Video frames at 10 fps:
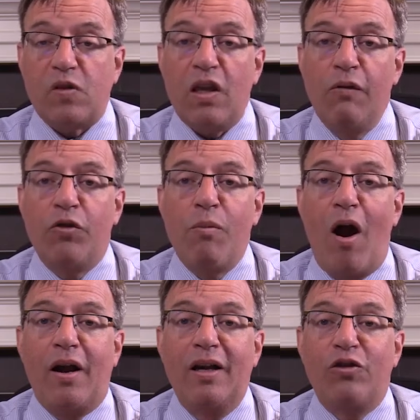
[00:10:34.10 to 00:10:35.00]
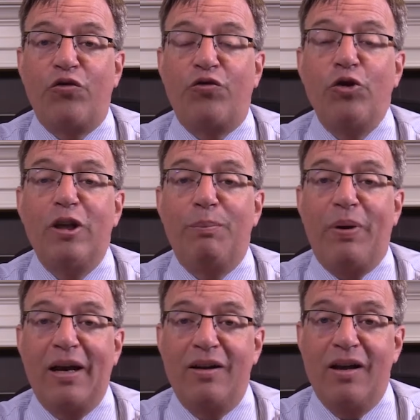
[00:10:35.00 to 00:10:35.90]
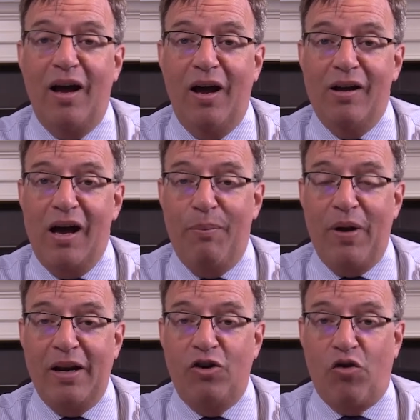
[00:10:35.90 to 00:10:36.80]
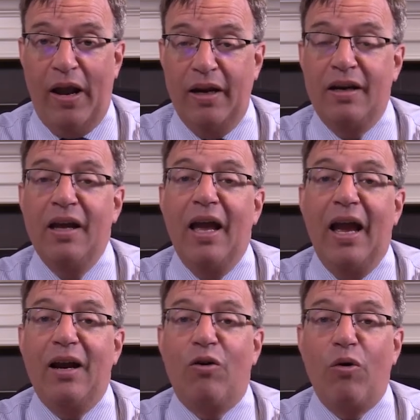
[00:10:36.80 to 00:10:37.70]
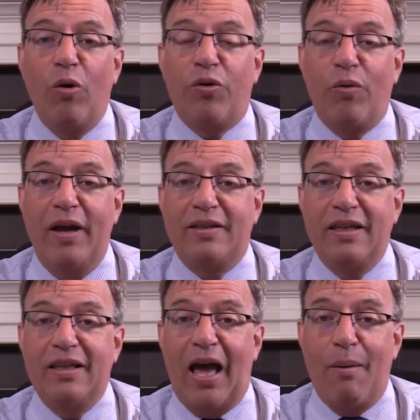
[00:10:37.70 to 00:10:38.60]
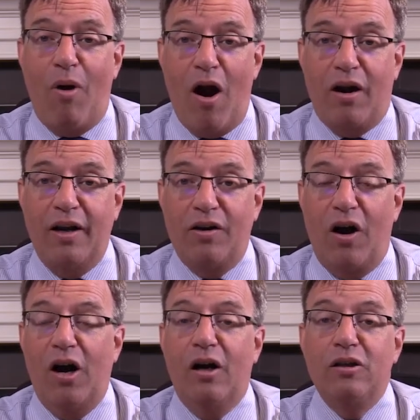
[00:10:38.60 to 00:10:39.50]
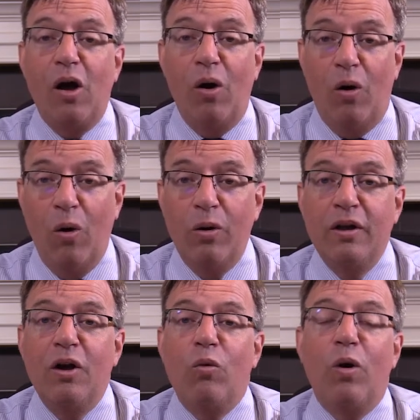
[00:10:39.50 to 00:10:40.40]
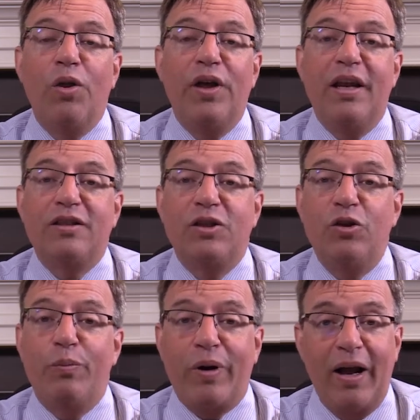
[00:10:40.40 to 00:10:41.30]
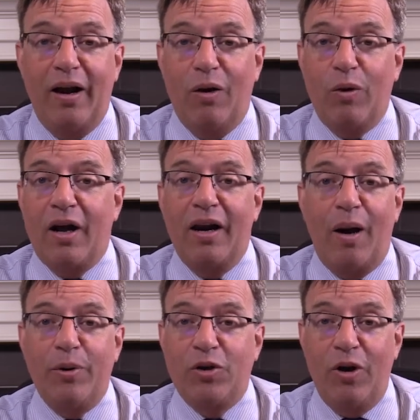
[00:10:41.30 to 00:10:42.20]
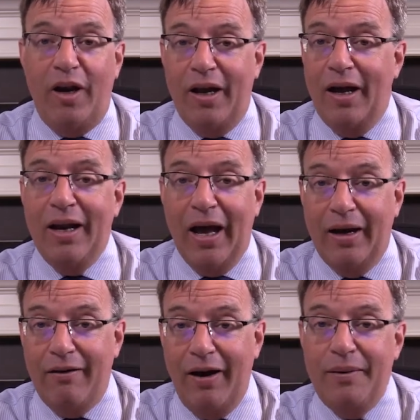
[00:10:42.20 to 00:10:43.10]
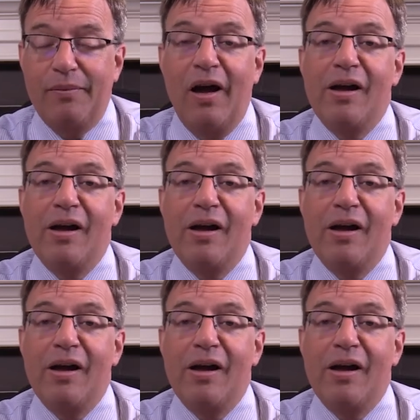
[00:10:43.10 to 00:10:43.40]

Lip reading: If the market is fully penetrated and growth rates in that market are low, well, then as a new player, what kind of opportunity you got? None, right?